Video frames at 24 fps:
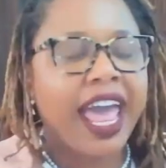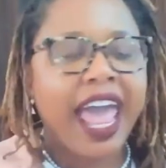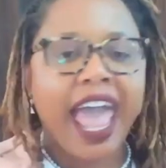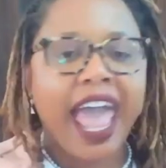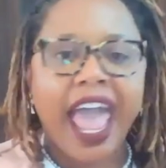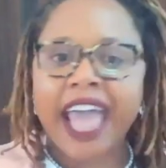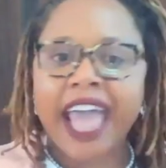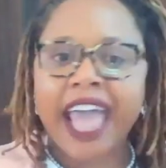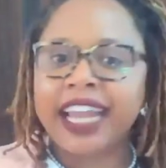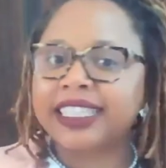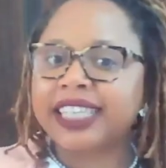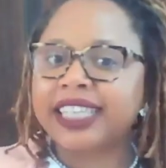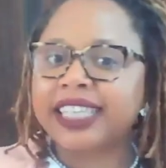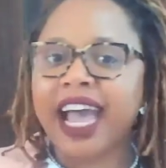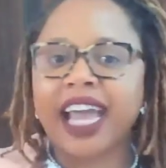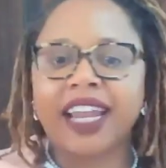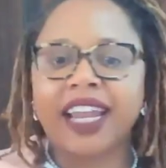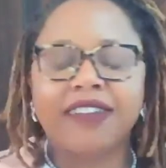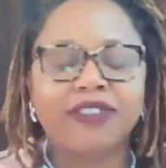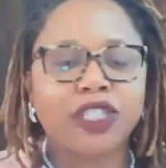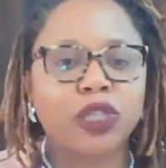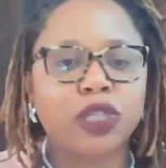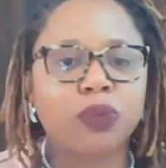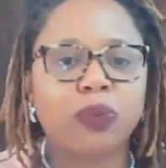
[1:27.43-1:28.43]
And it's kind of
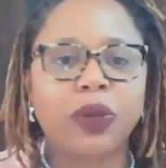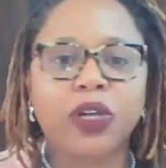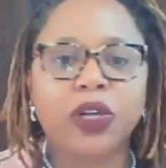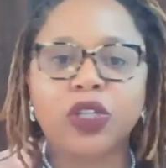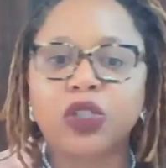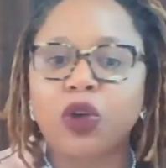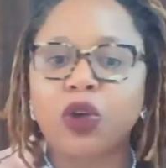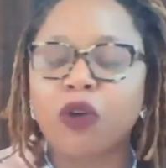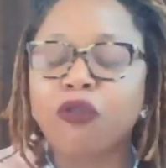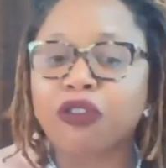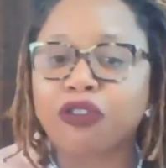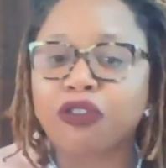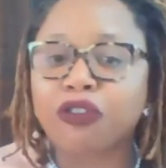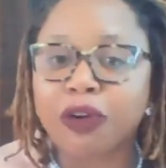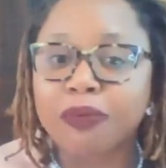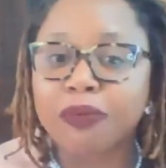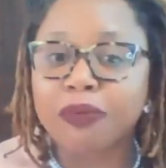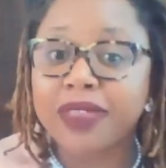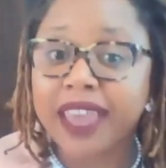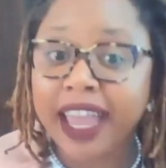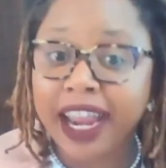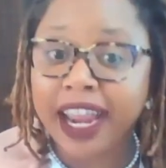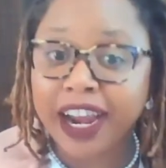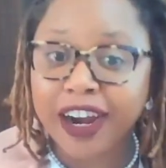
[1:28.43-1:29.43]
spilled over from
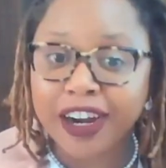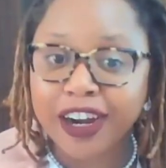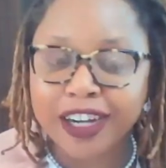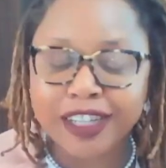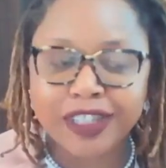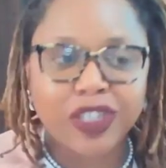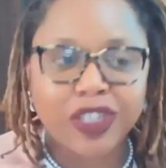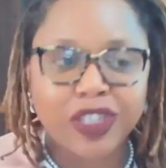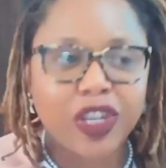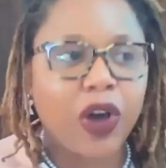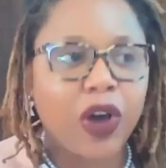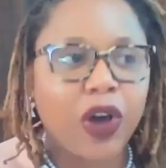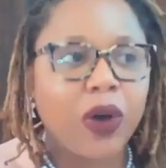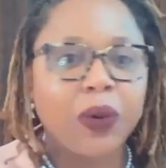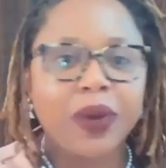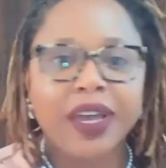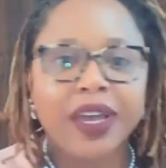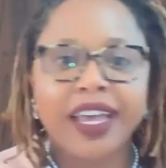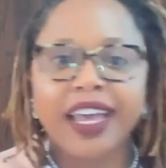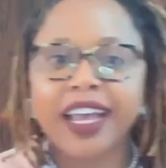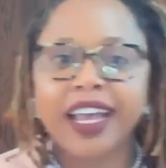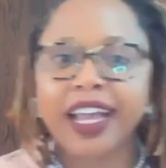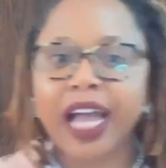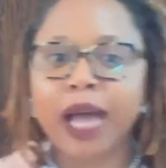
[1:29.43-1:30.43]
there. And so
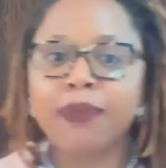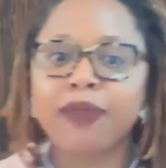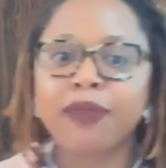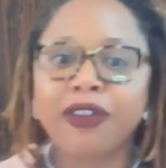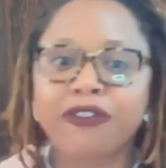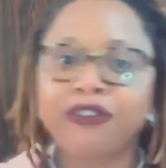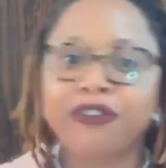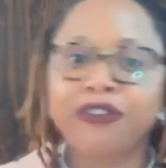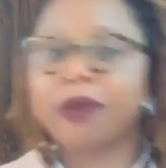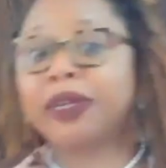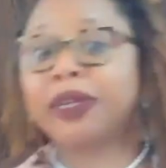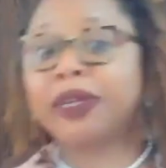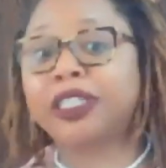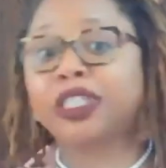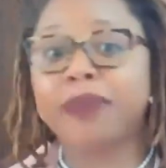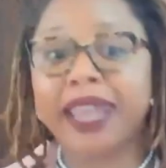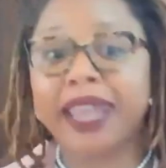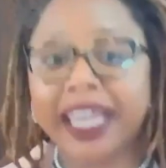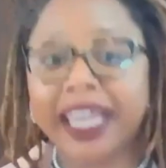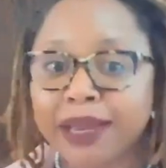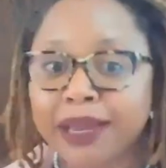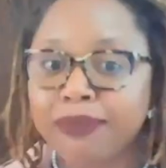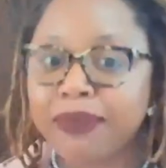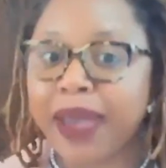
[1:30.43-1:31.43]
coming from a
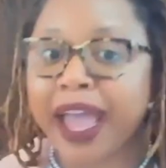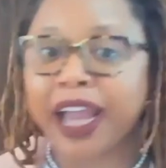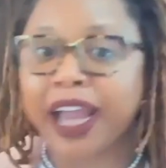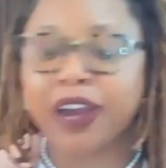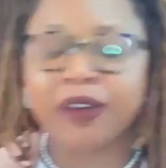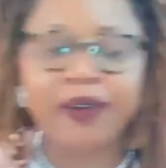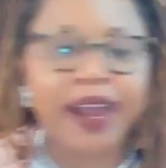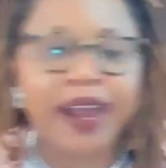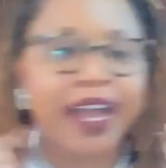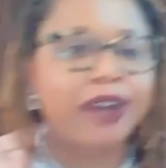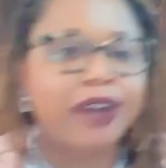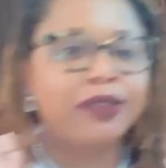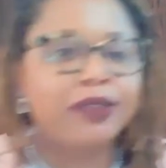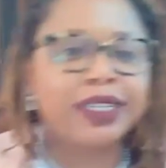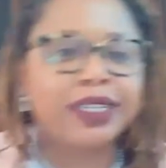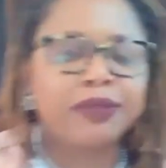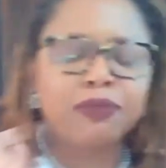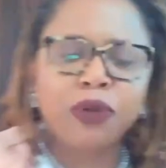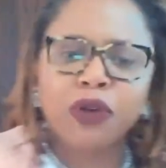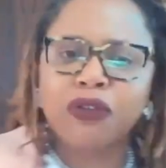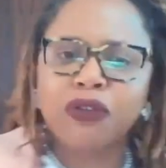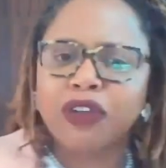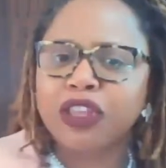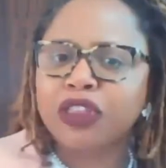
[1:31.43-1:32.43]
Jamaican background and
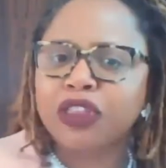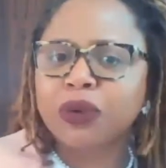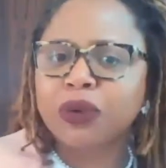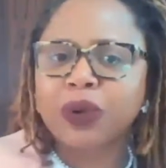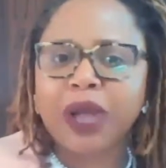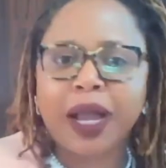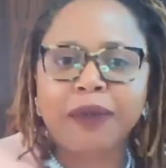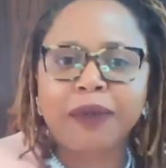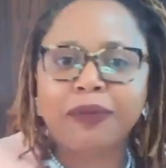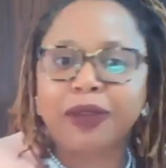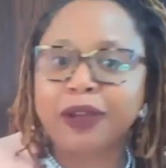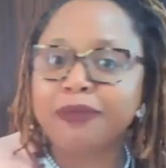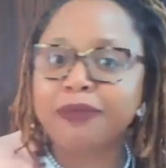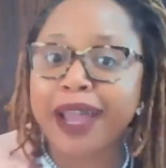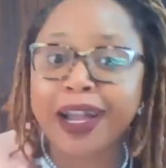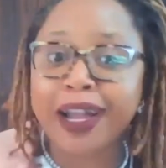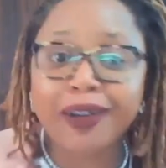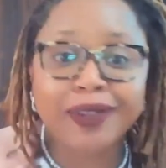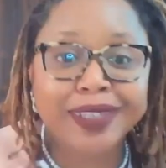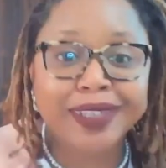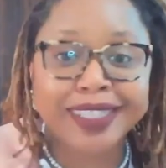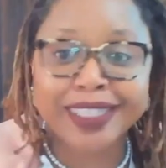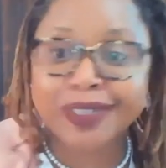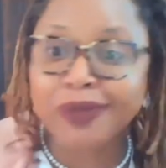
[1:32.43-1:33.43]
moving through Cumberland
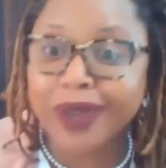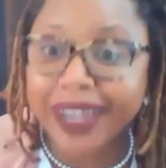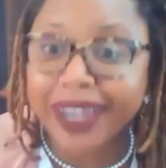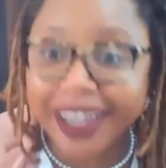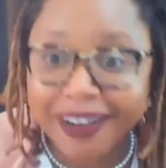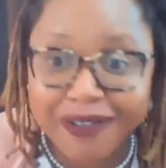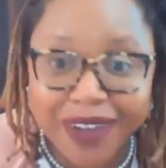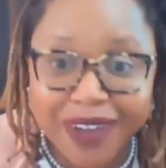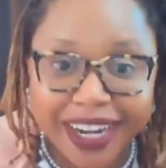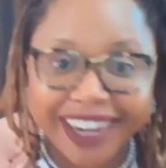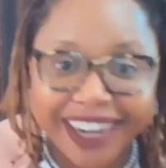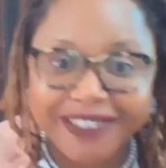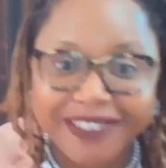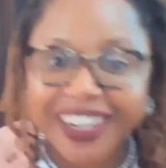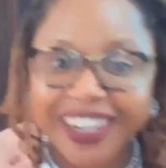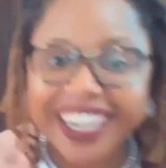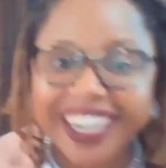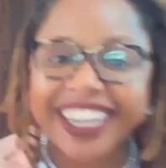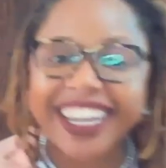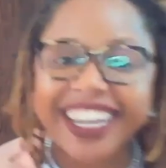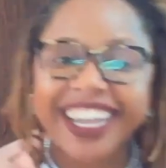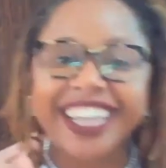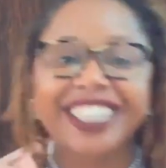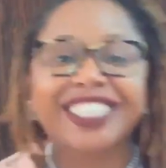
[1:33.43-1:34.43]
Mountains, what a
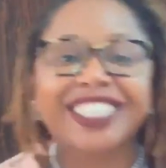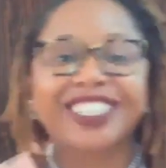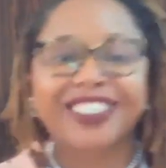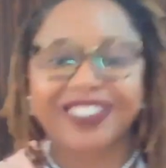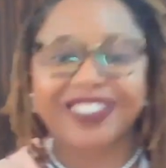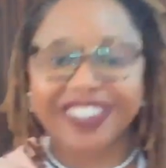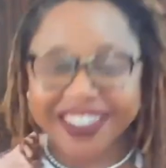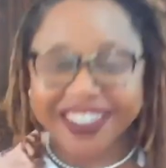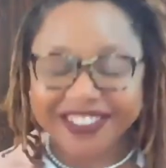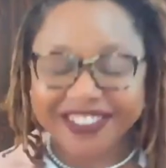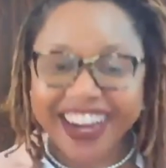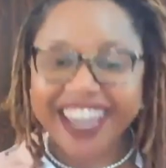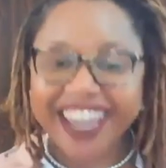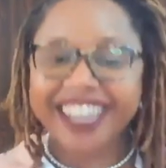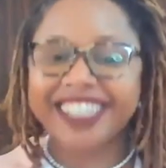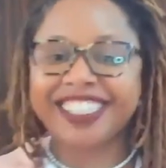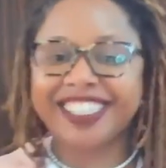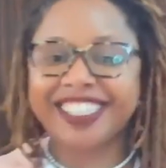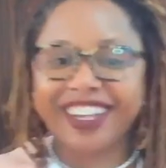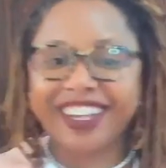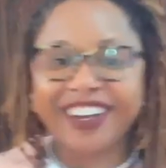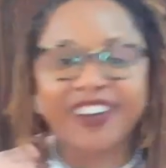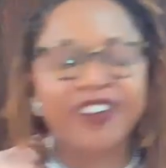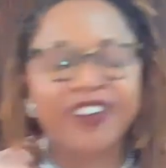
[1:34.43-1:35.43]
history, right?
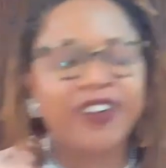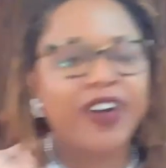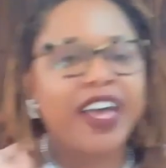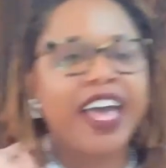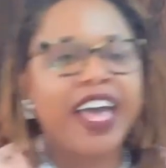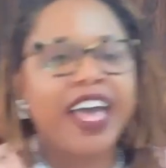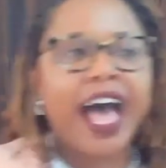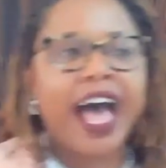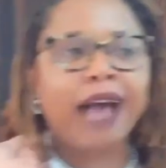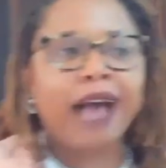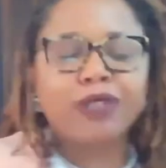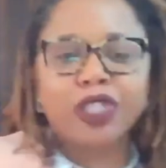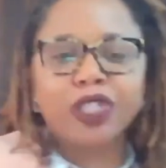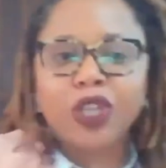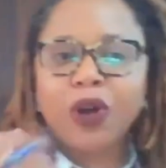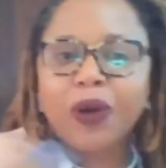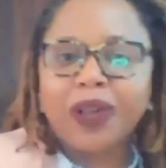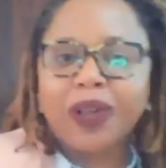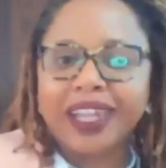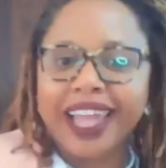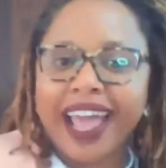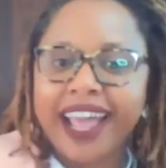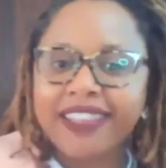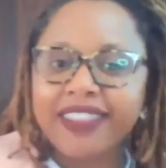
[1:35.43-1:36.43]
So I'm so
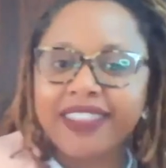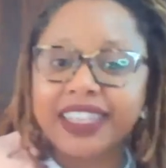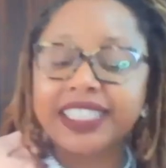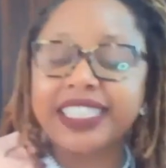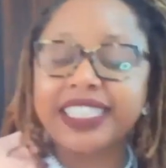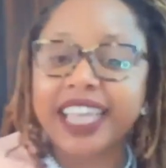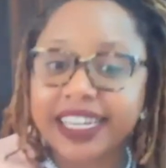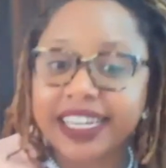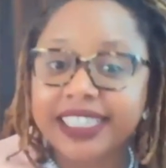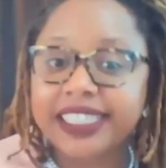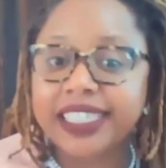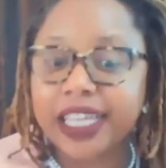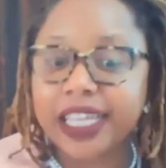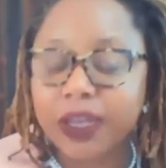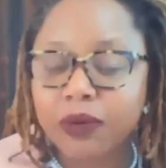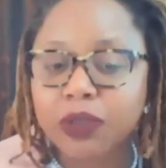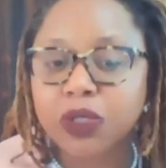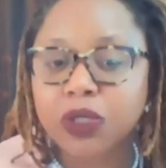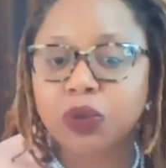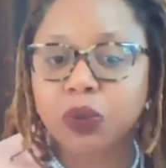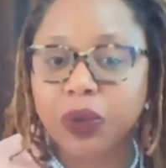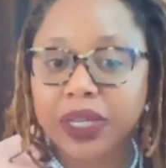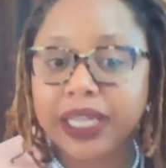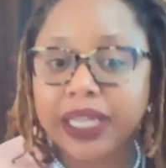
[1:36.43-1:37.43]
glad that Tennessee
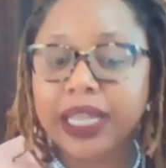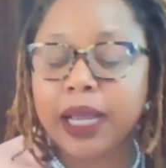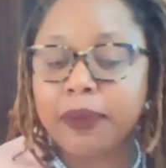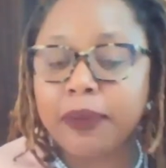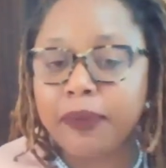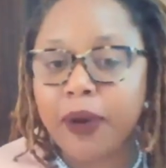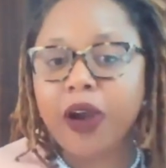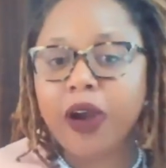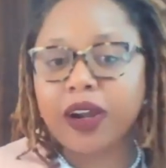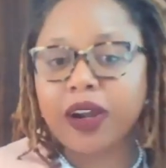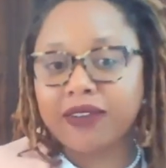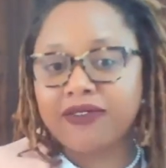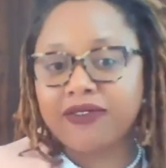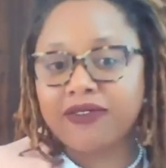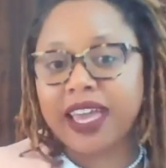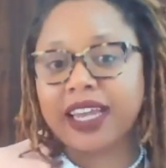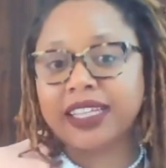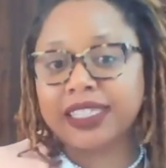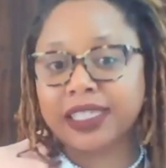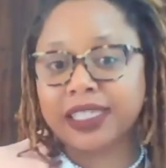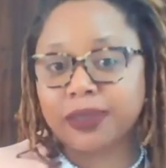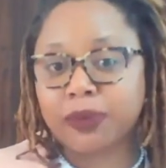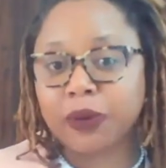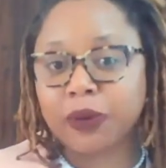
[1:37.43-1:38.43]
was really a part of that
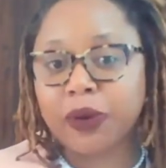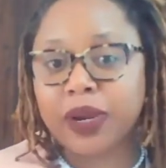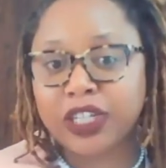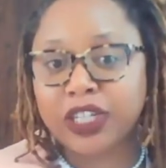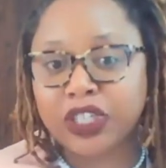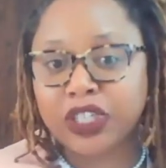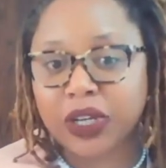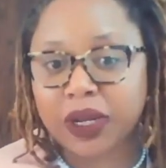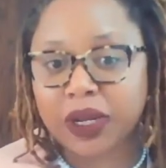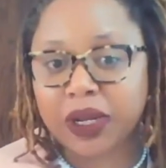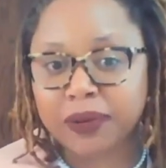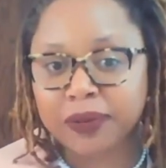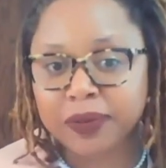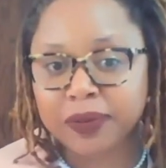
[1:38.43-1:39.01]
inspiration.